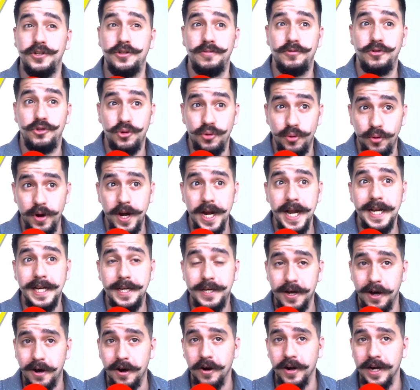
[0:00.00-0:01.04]
trade
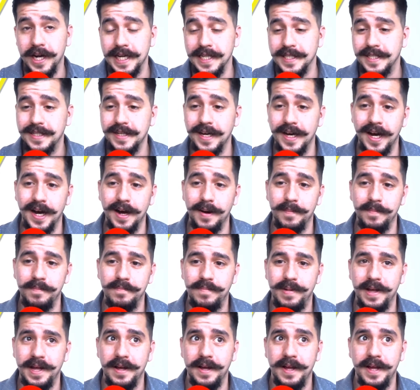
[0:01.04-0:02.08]
targets
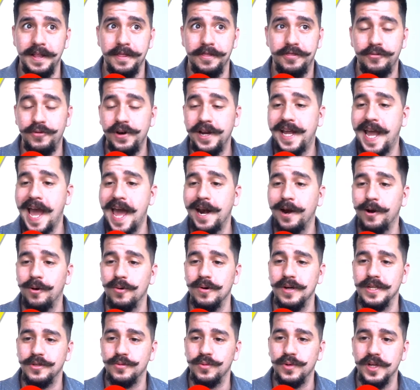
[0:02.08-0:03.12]
in three
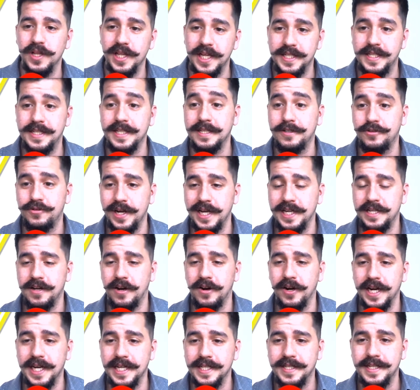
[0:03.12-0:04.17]
categories: realistic trade
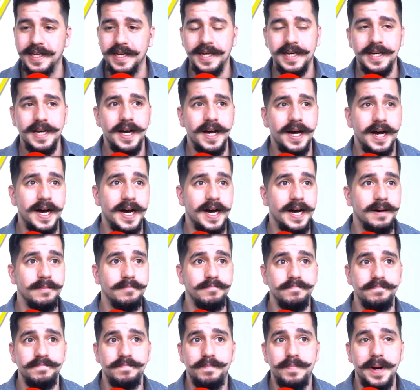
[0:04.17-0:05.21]
targets,
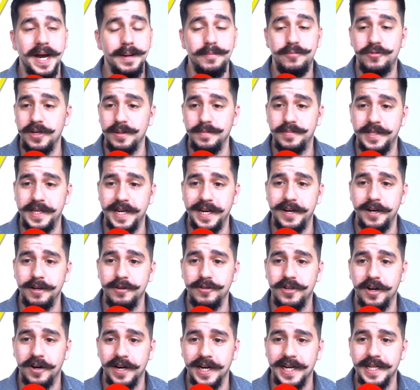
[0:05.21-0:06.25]
pipe dream scenario
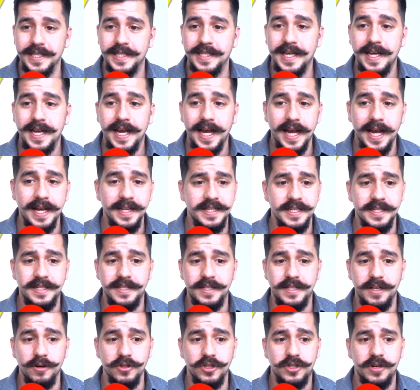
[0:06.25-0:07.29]
targets, and just
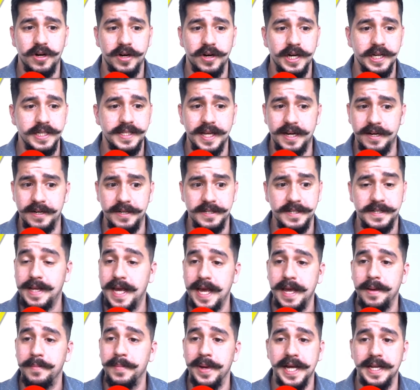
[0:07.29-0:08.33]
those targets that are just,
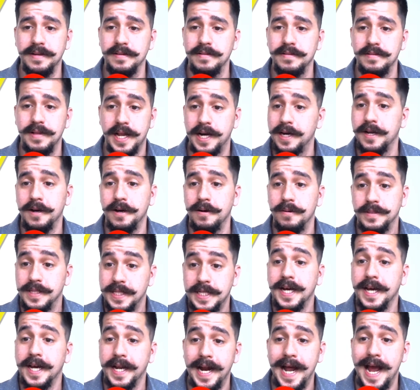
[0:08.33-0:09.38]
hey, man, let it go. It's
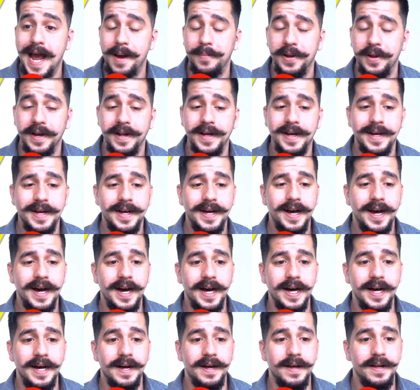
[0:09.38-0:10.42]
not going to happen.
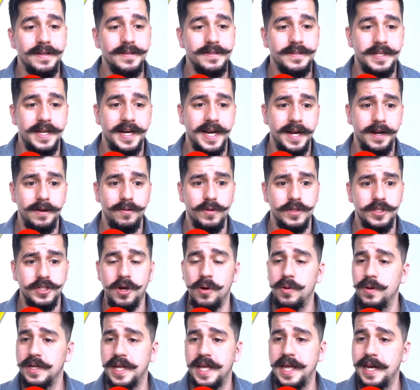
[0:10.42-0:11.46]
Today, let's
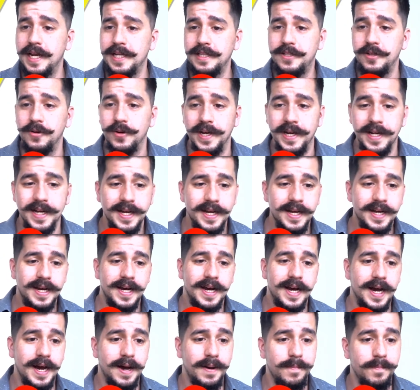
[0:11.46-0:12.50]
go and get into it.
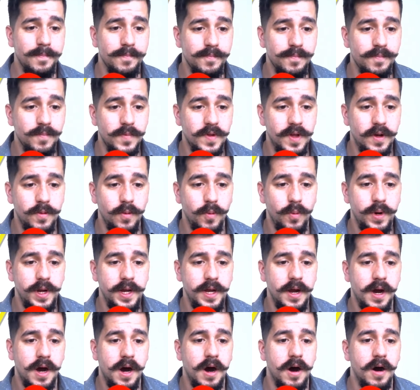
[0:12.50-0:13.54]

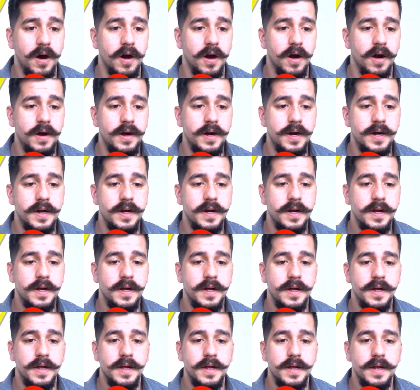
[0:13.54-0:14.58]
We are
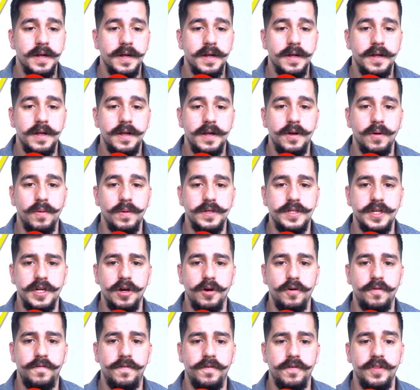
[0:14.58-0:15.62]
going to
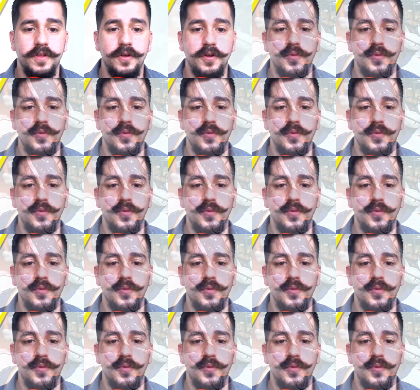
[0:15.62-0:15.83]
go for the